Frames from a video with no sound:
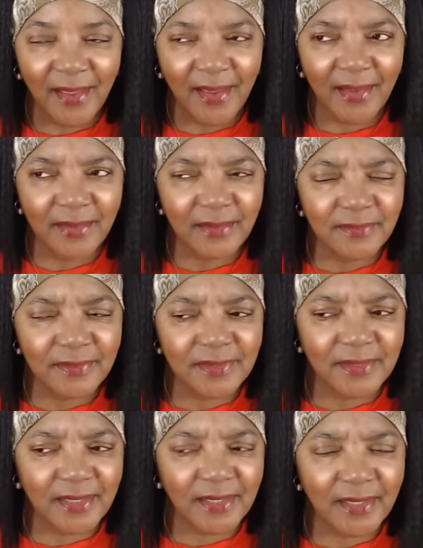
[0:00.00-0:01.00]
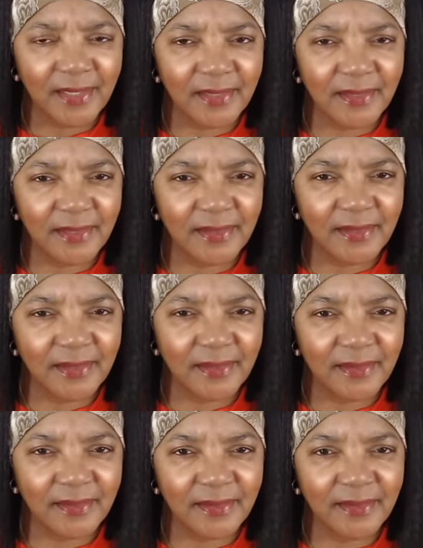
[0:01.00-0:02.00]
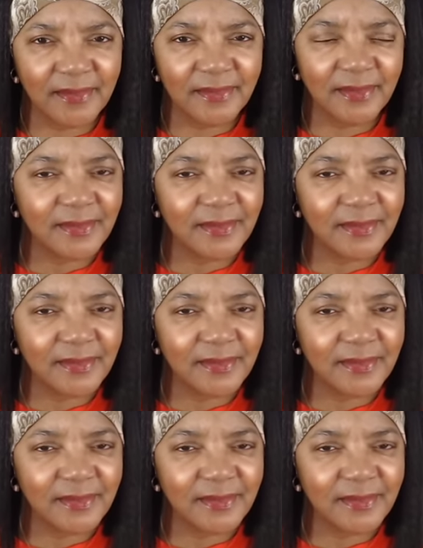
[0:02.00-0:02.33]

And I was like, it,